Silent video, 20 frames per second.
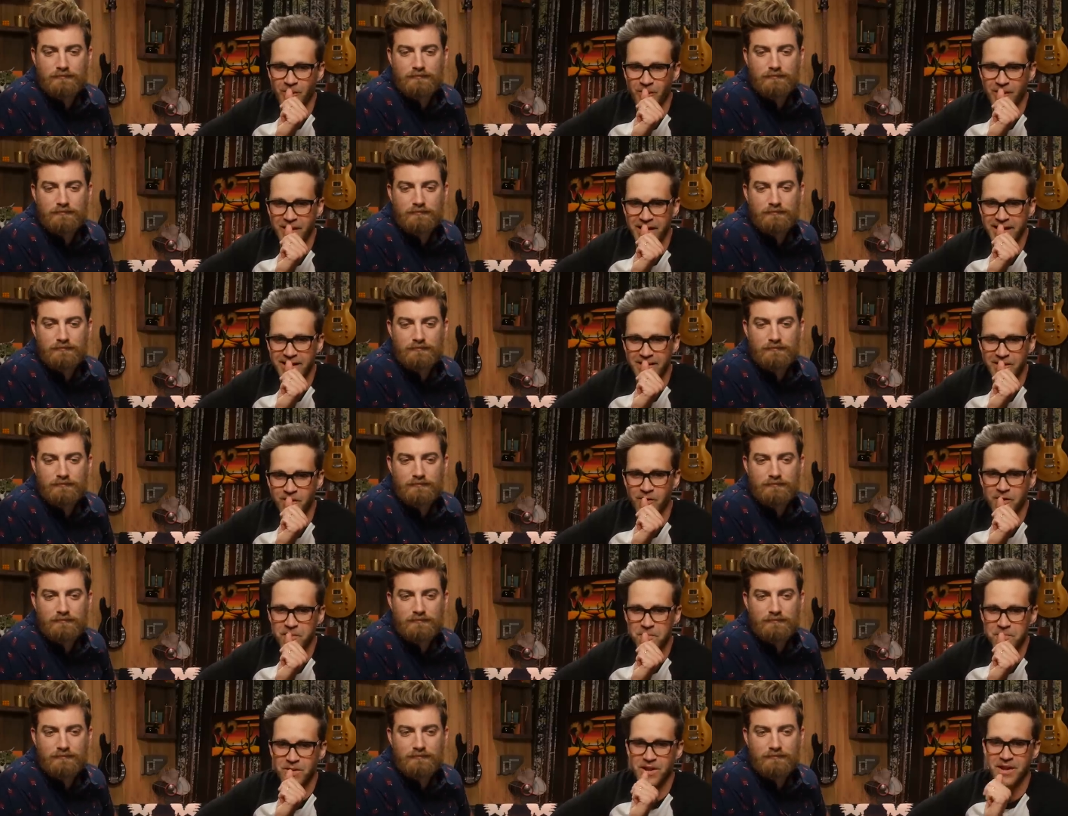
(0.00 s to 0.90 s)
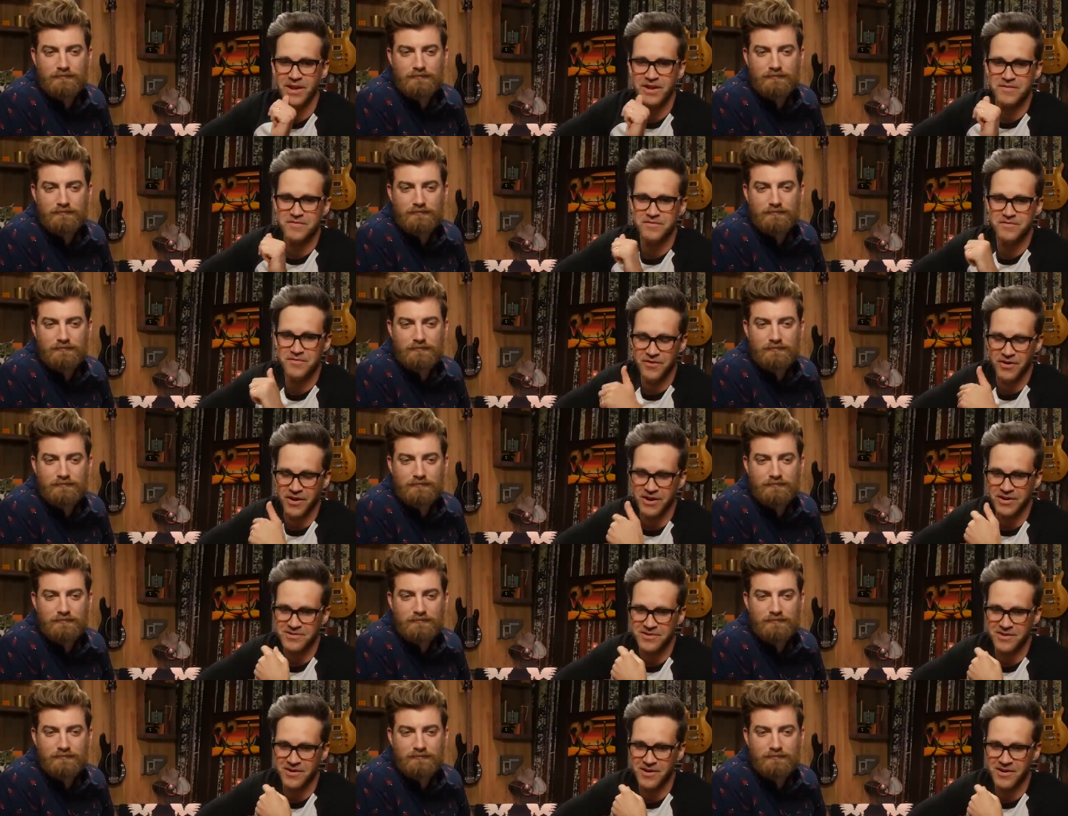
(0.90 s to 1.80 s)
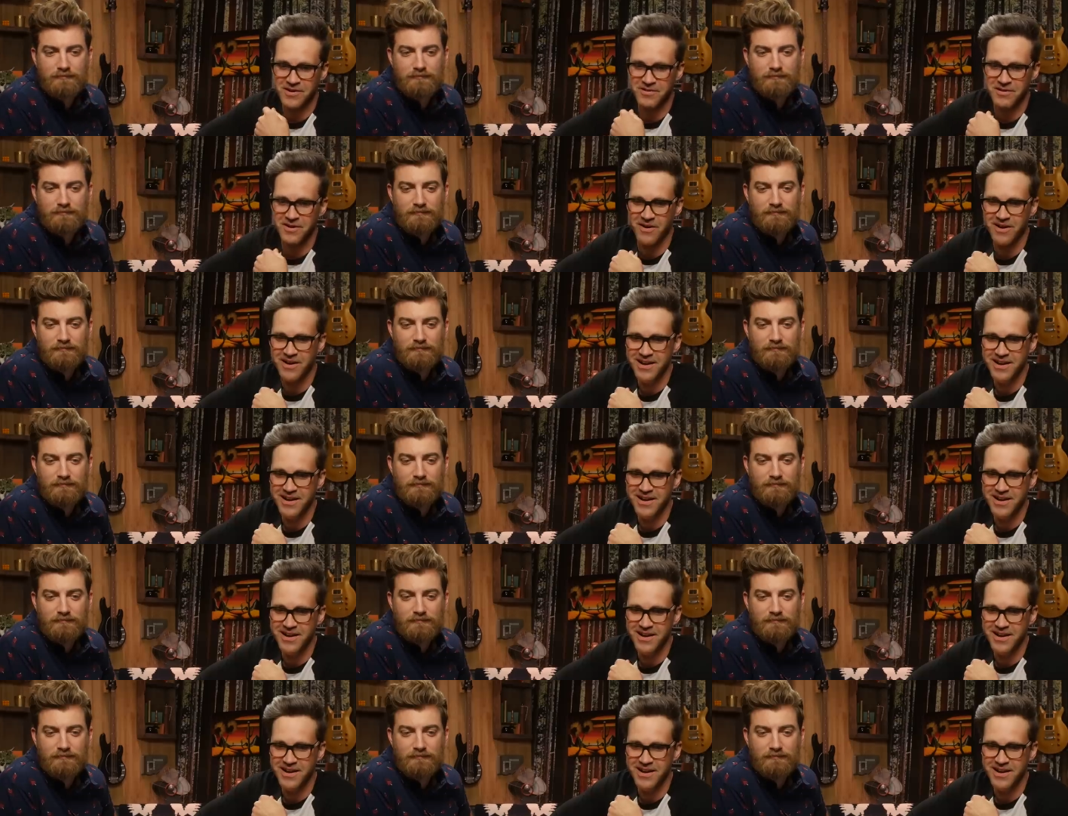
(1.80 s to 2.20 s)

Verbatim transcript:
Speaker 1: boy or a bloody foot or,